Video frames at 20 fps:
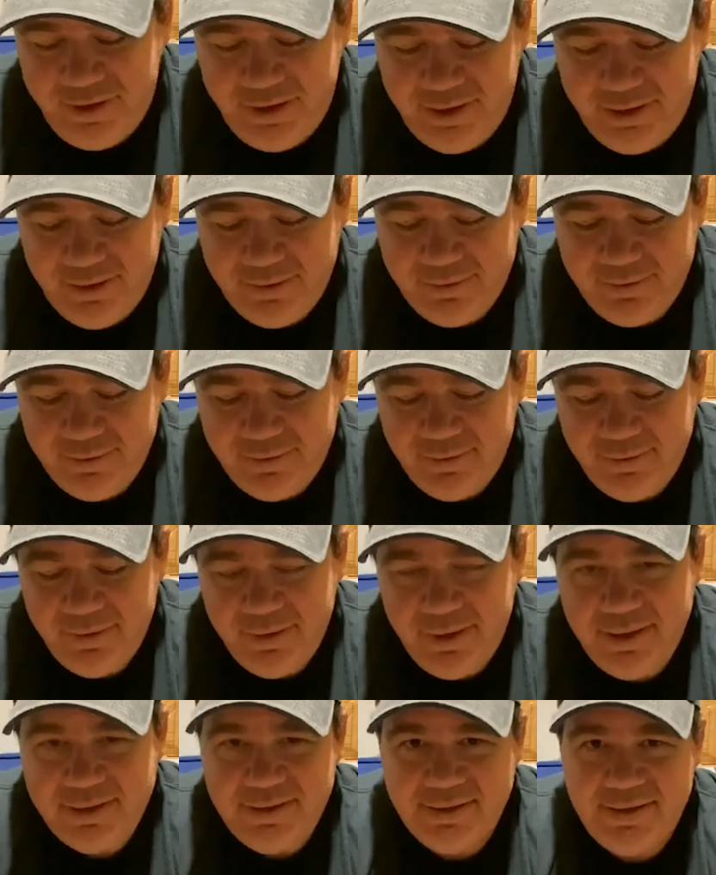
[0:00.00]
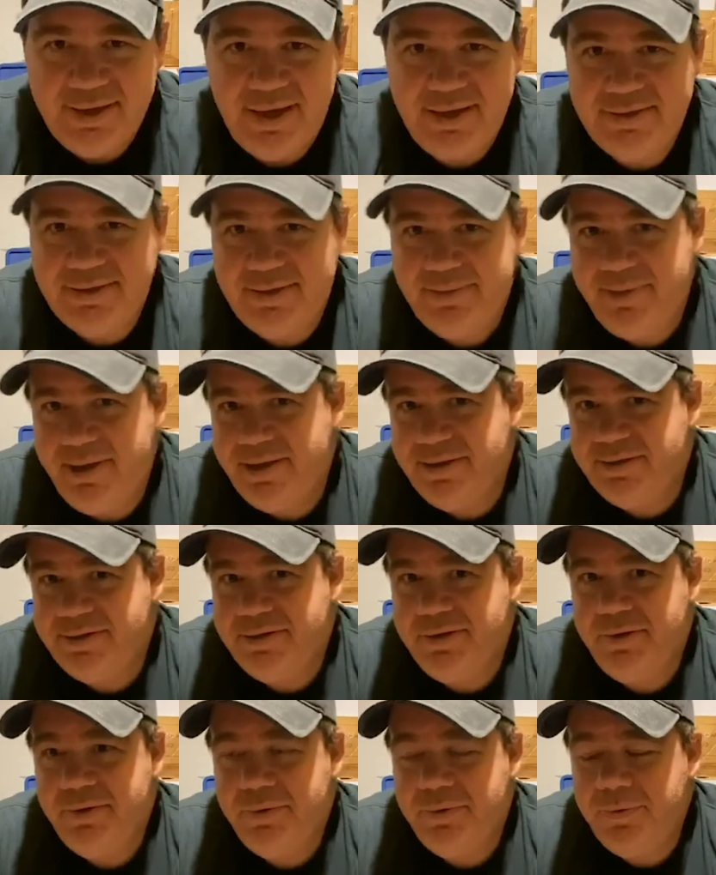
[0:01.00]
it's a testament to,
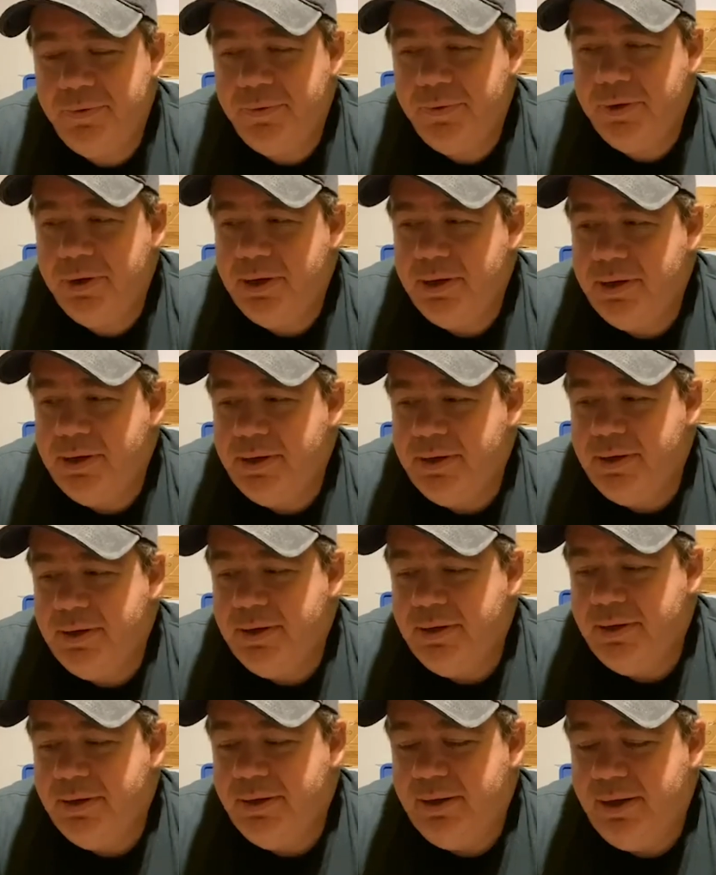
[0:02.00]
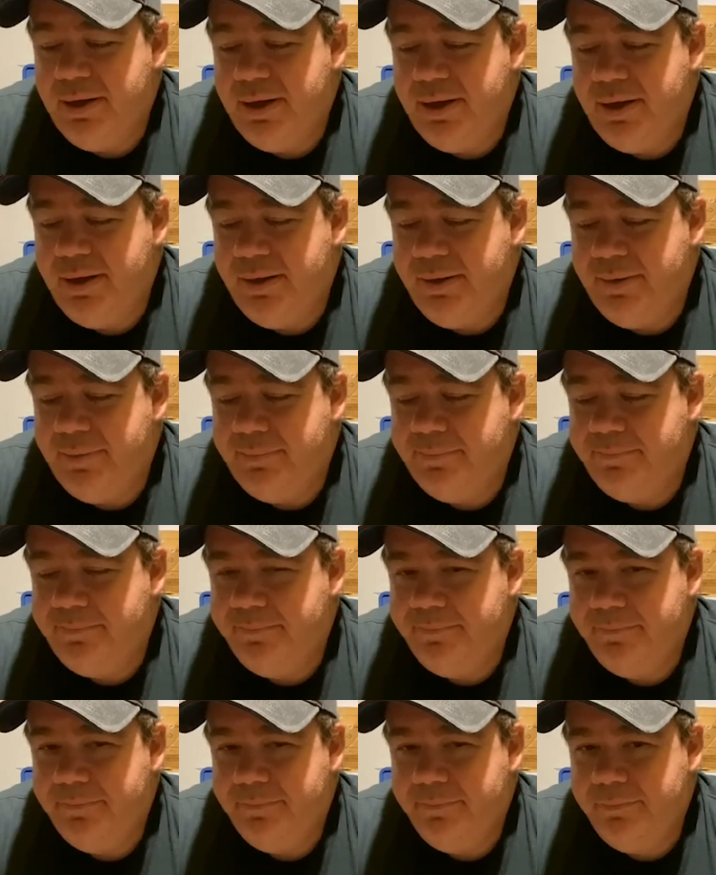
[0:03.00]
you know,
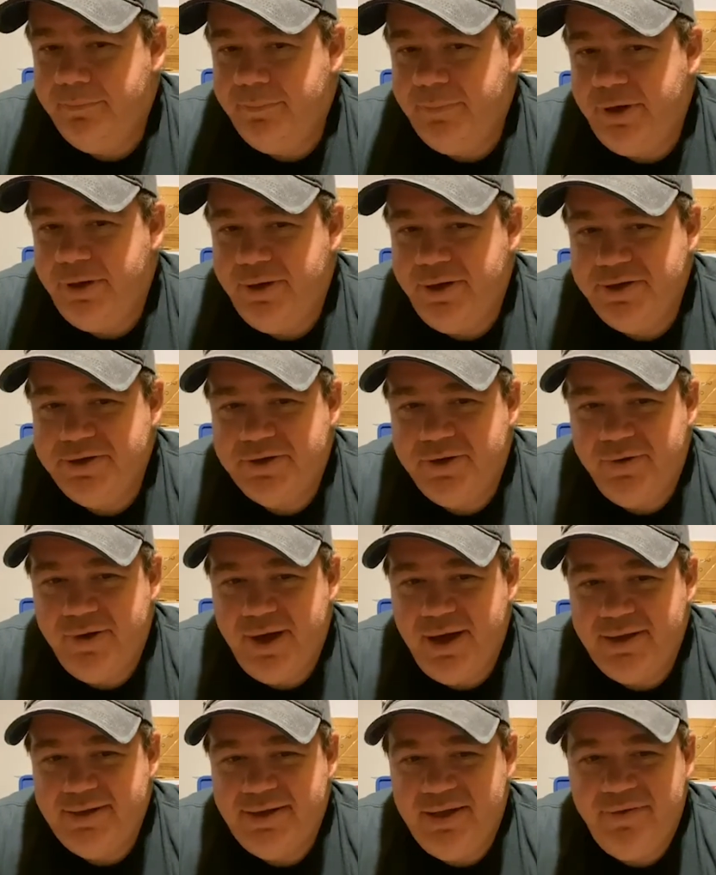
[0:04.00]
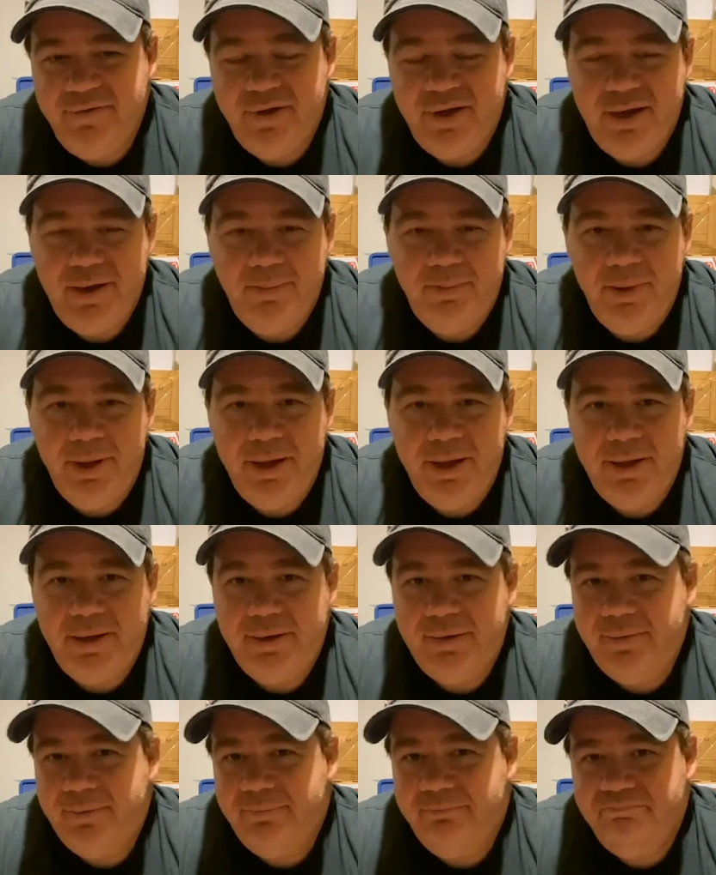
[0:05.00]
his creativity, but
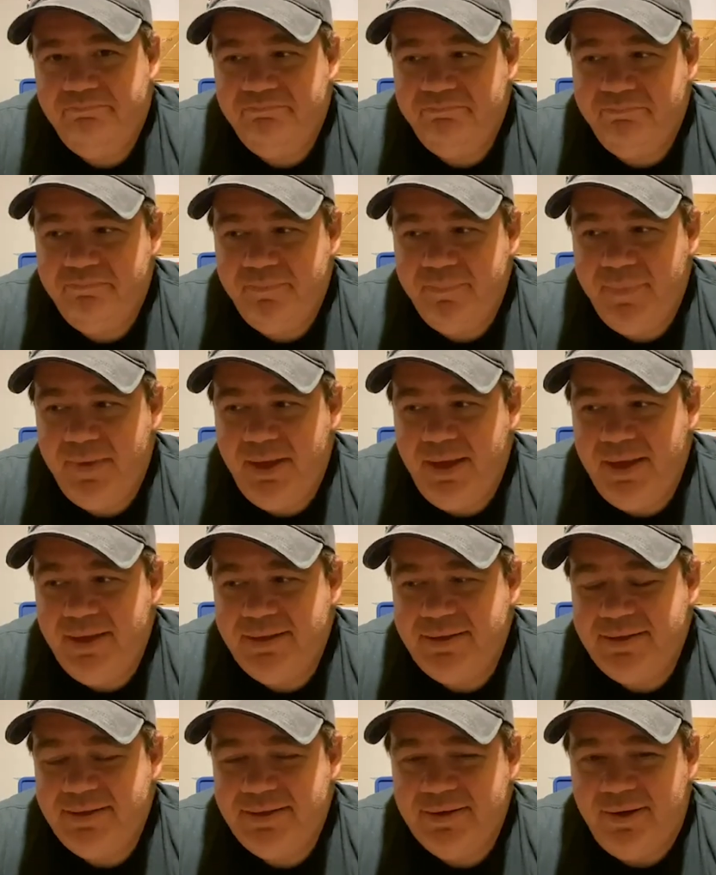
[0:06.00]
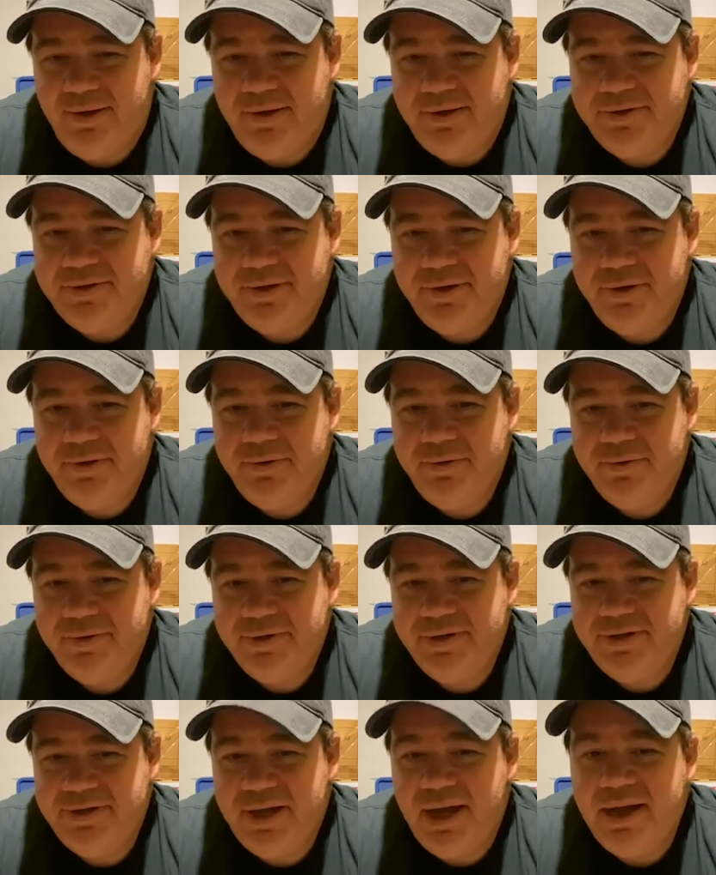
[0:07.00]
it's also sucks
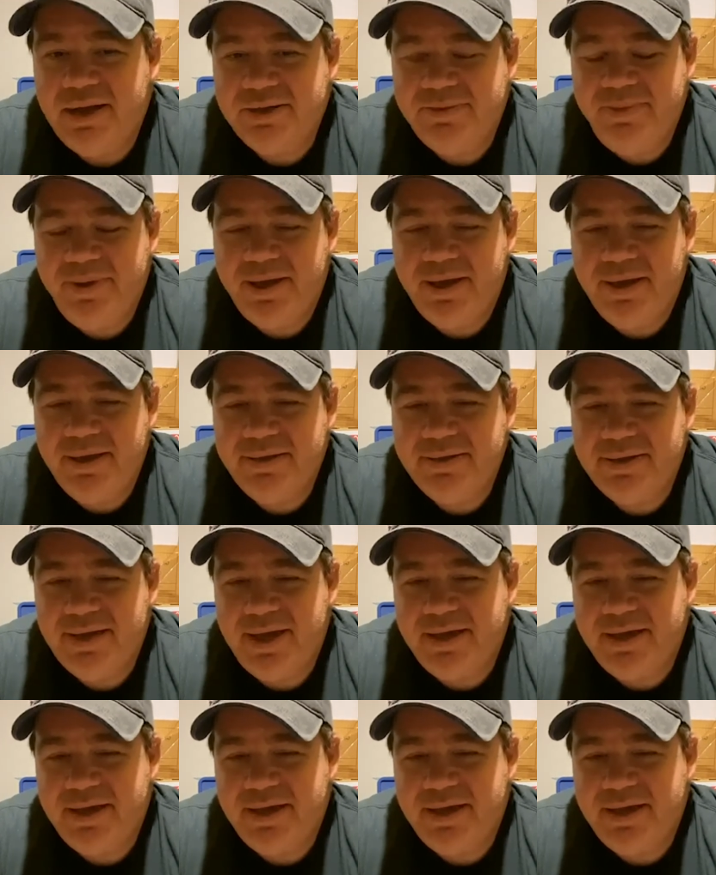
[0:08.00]
because guess what?